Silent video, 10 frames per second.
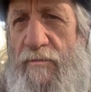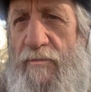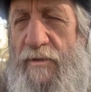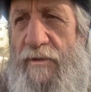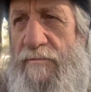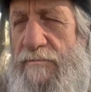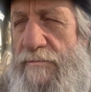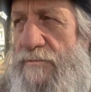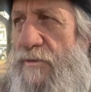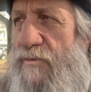what
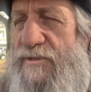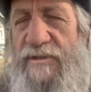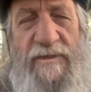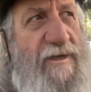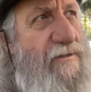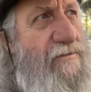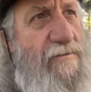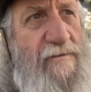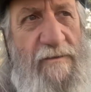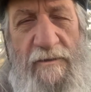was the title?
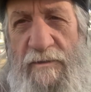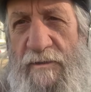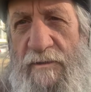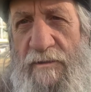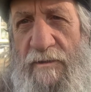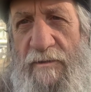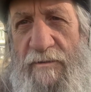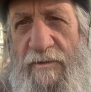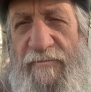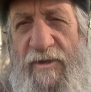
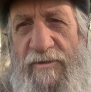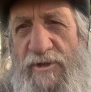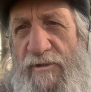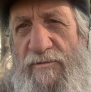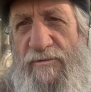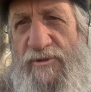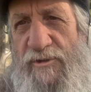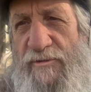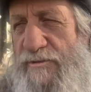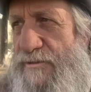The Evangelical
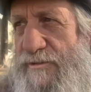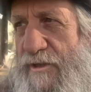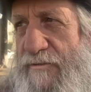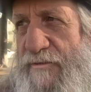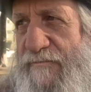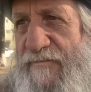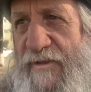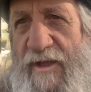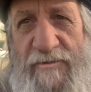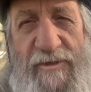Church, How the
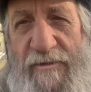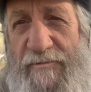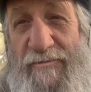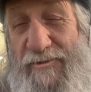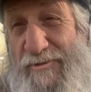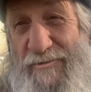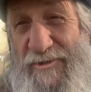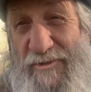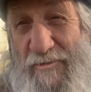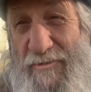Evangelical Church
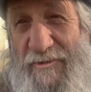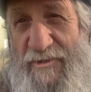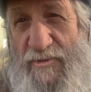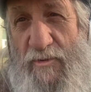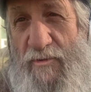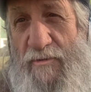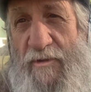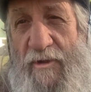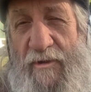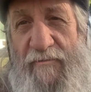Sold Its Soul
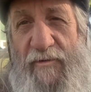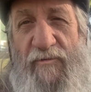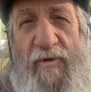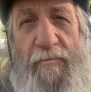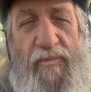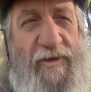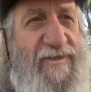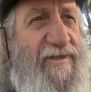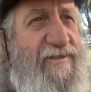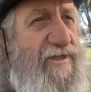for Trump
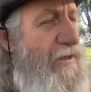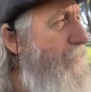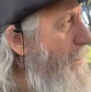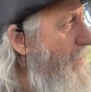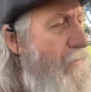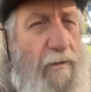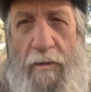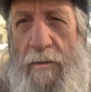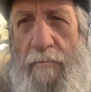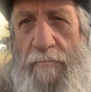Presidency,
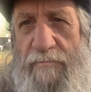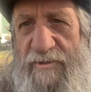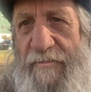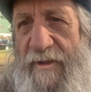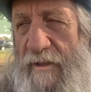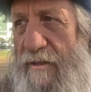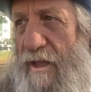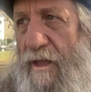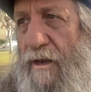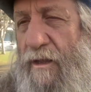something like
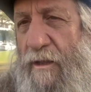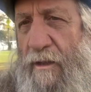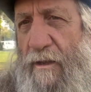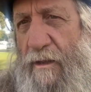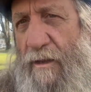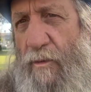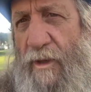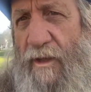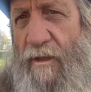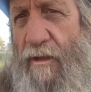that. Anyway,